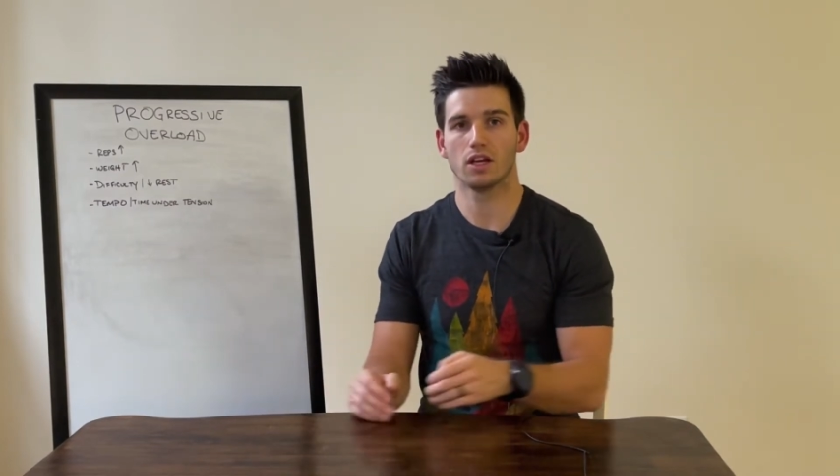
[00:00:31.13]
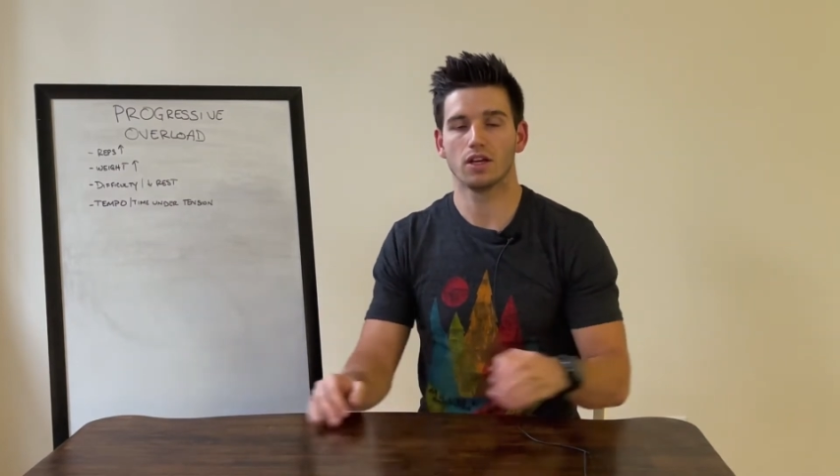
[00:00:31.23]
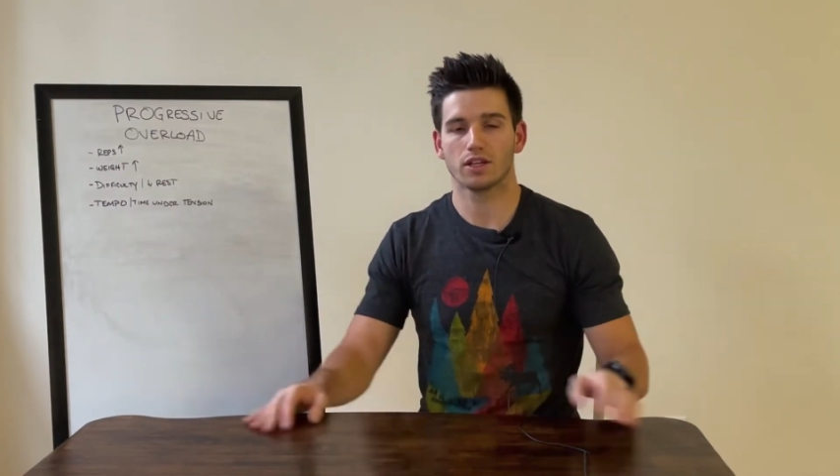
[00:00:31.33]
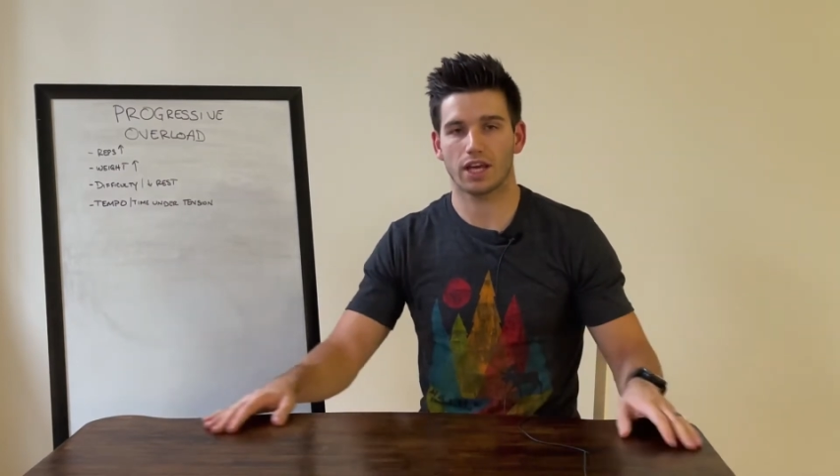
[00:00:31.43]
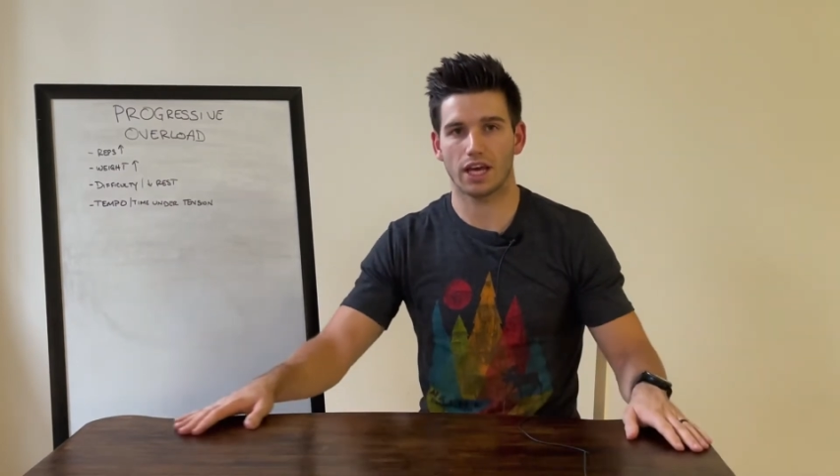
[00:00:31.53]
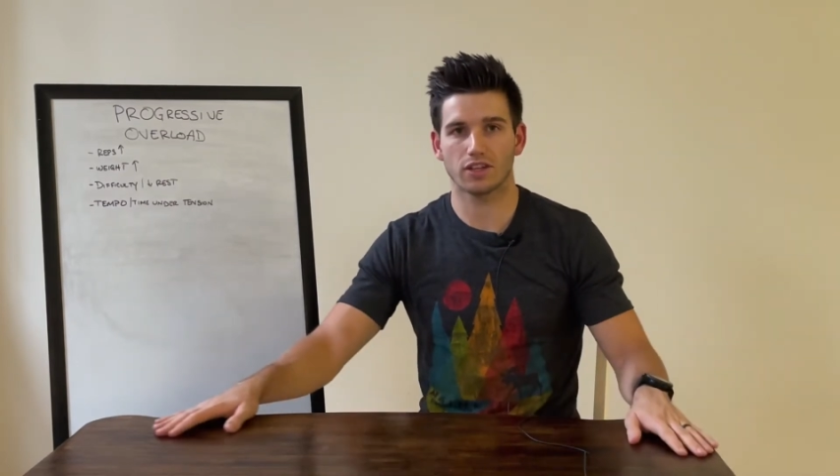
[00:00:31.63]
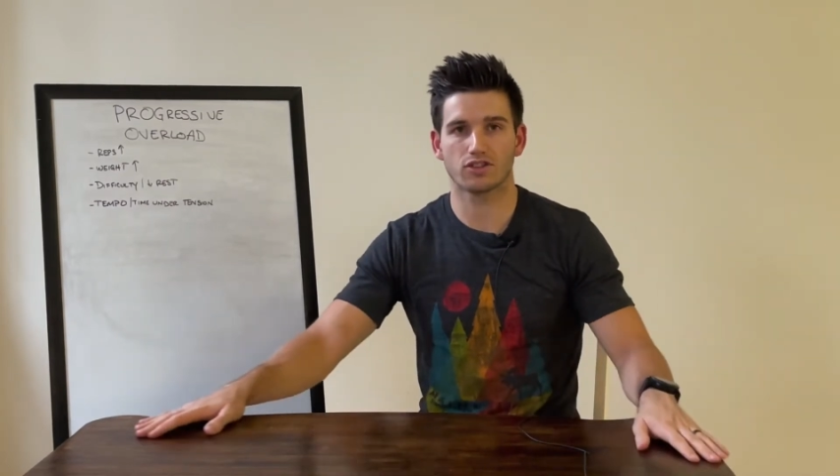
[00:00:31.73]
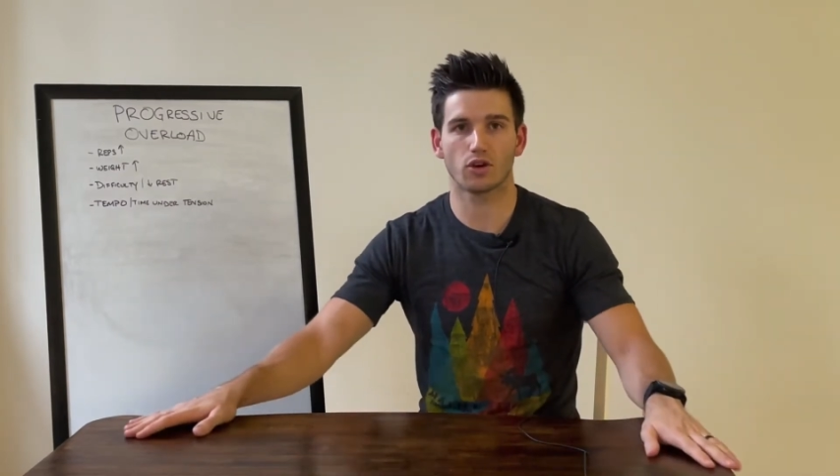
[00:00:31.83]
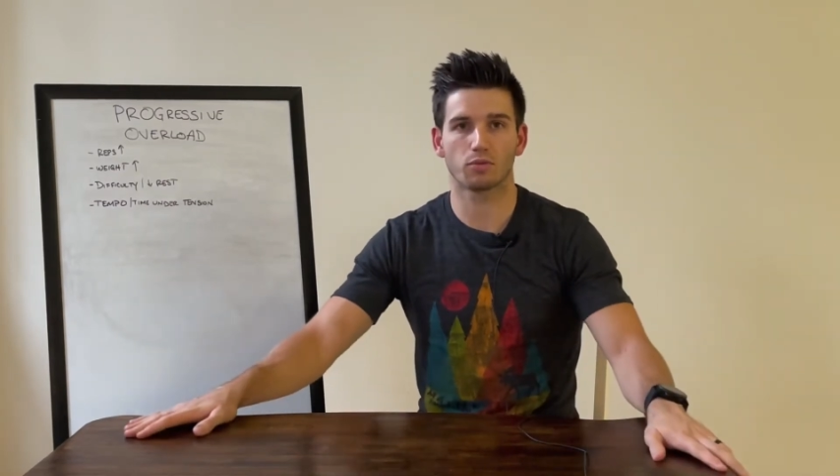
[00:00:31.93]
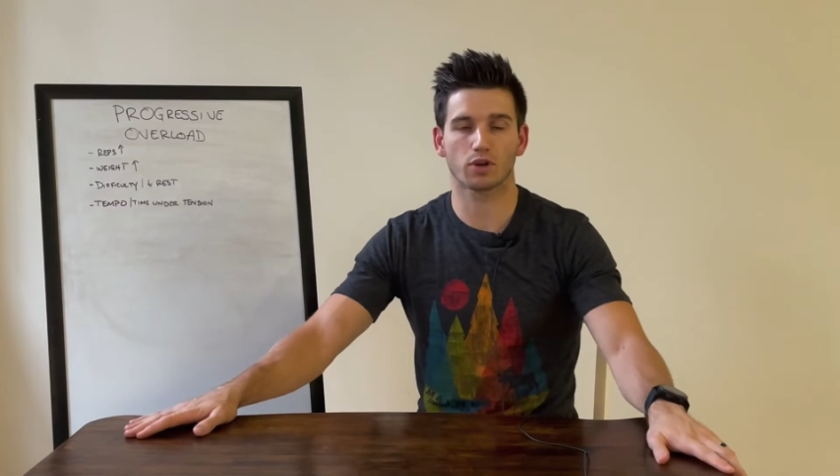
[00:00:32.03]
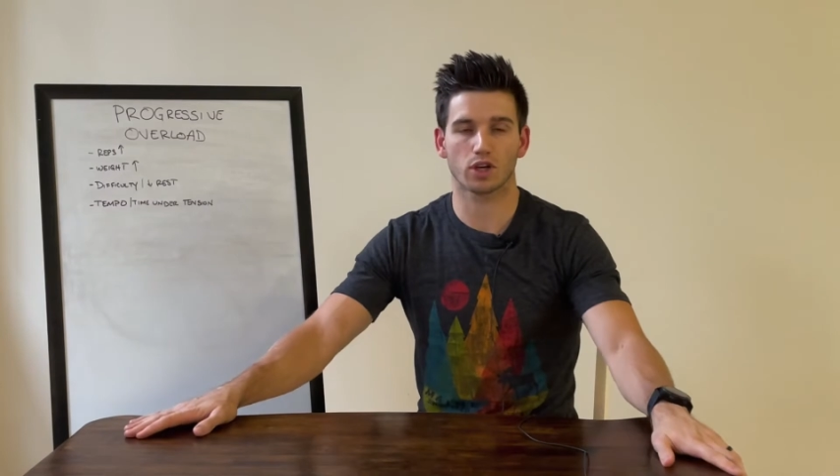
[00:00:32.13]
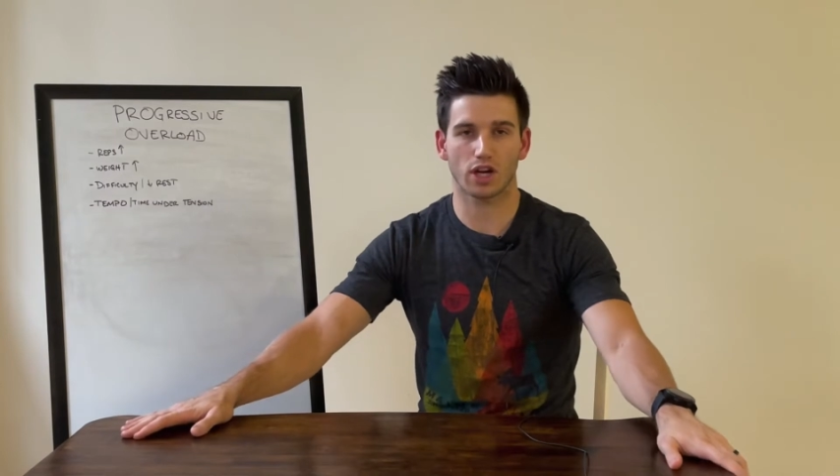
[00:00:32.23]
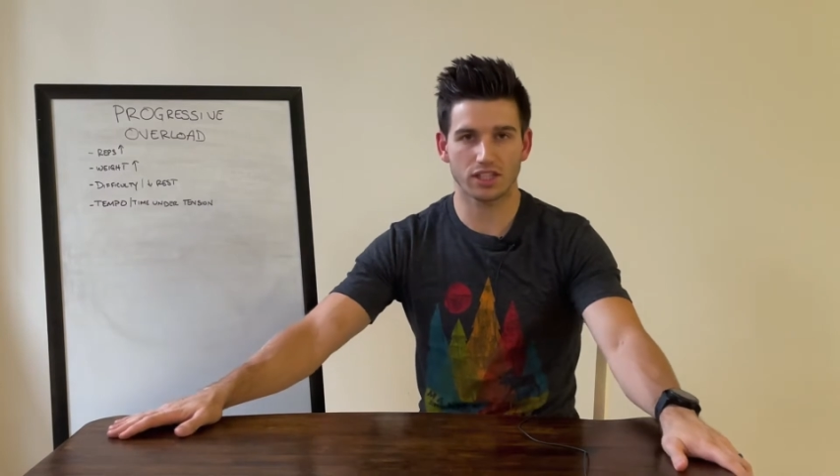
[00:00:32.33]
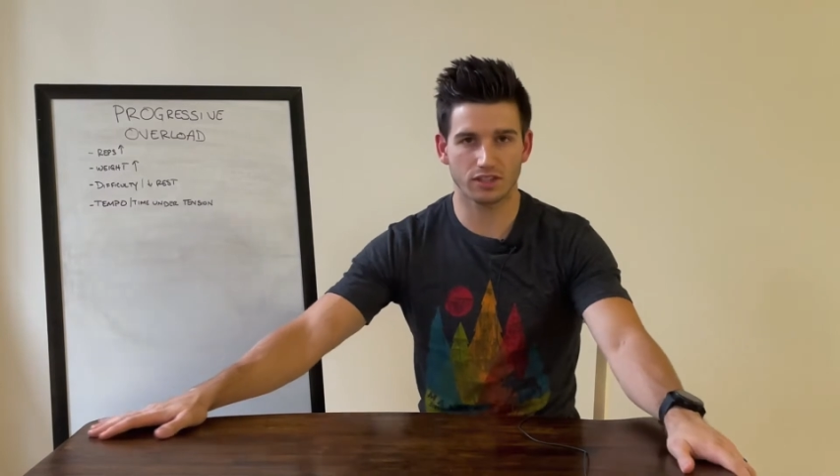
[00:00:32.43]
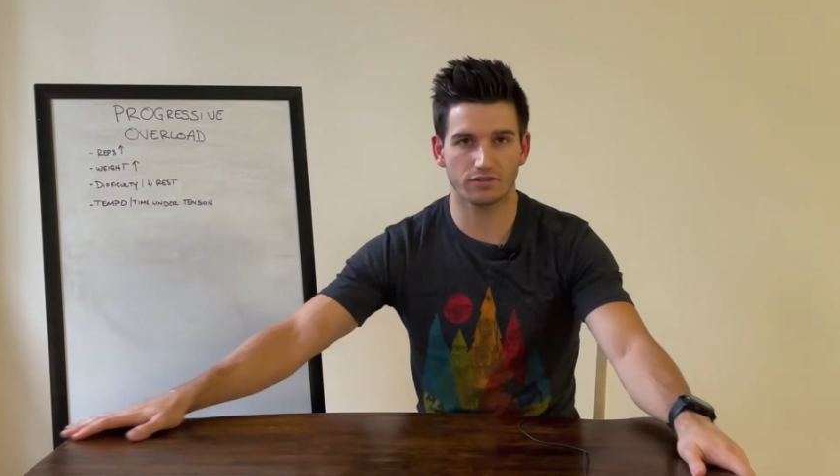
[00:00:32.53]
Okay, so
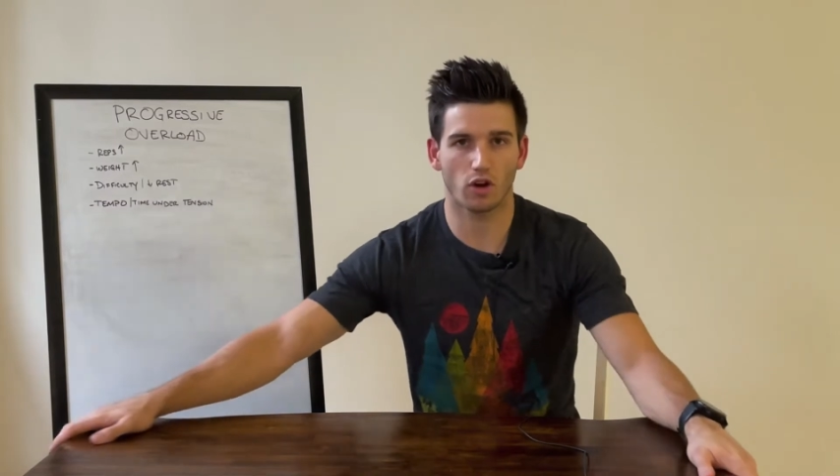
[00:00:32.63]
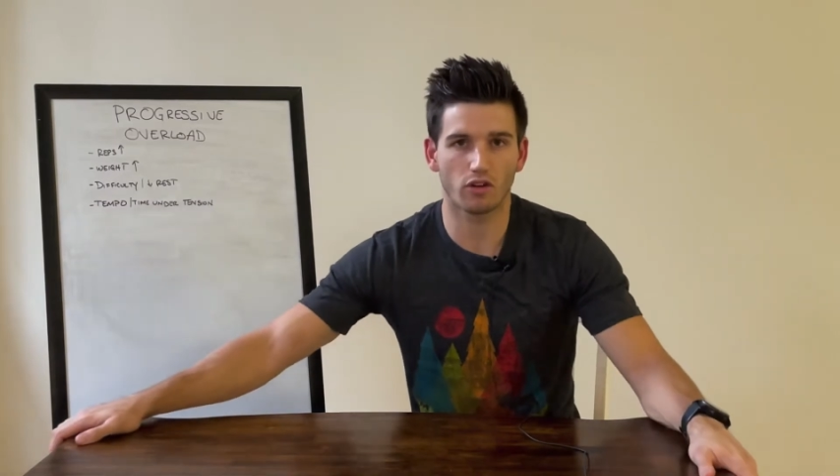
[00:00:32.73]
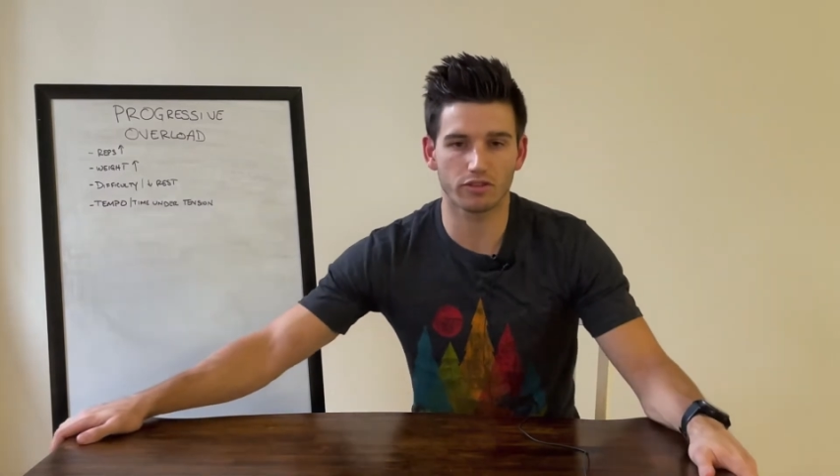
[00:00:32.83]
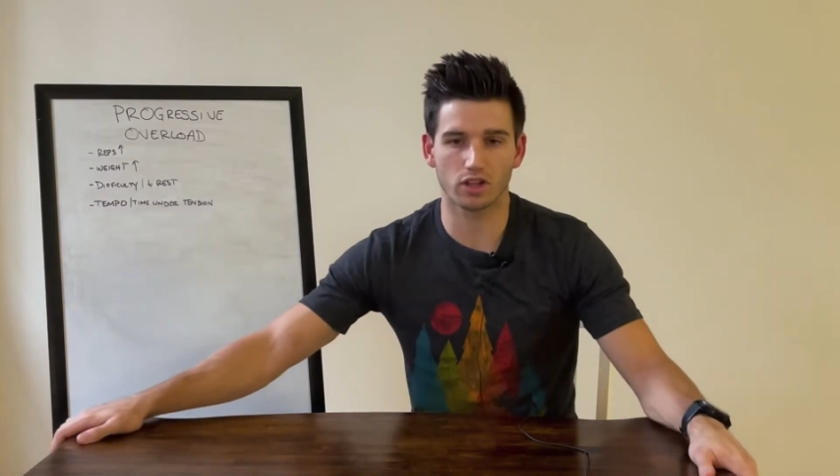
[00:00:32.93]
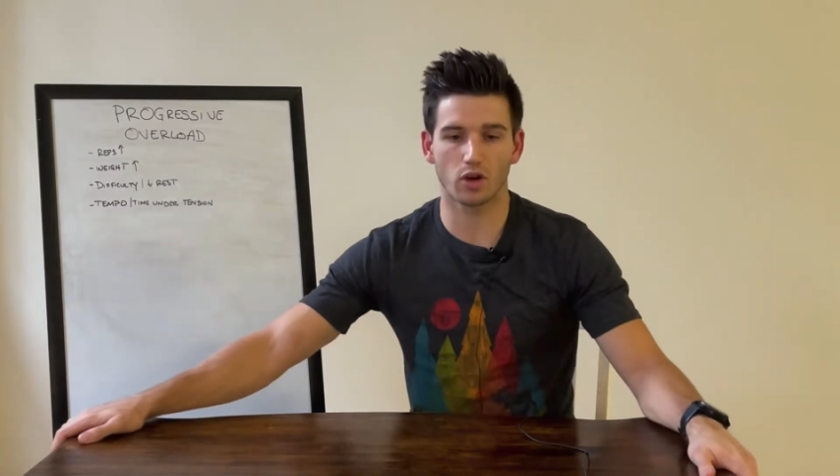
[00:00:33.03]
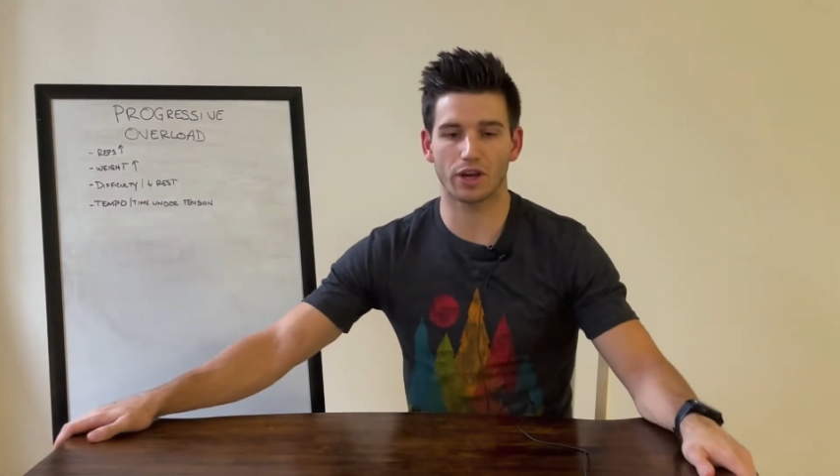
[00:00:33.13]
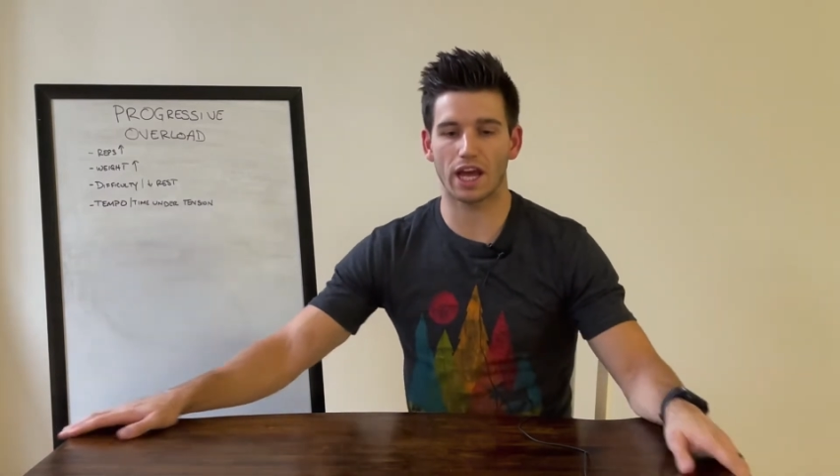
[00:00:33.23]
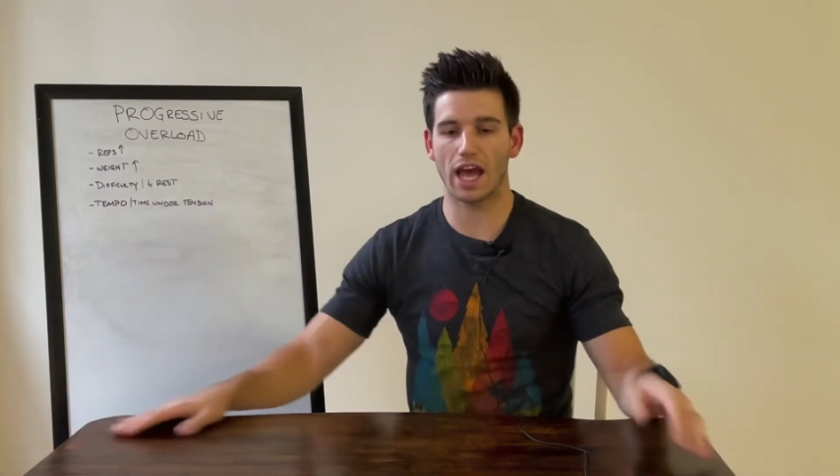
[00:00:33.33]
progressive overload